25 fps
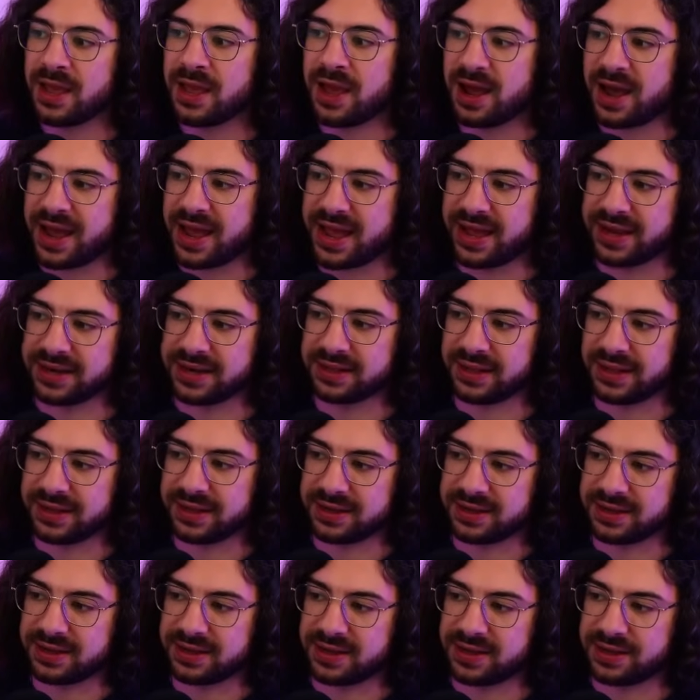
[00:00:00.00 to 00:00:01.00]
I had
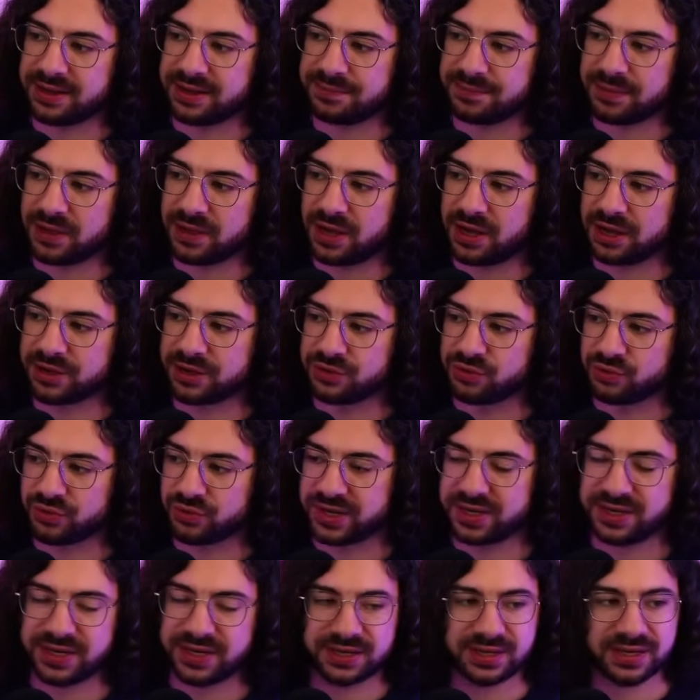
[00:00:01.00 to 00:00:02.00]
like a
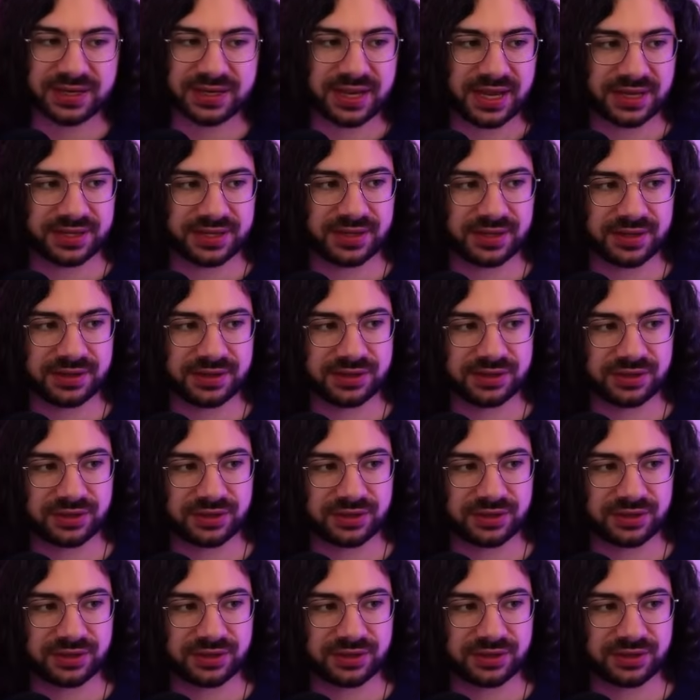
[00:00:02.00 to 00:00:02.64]
green indicator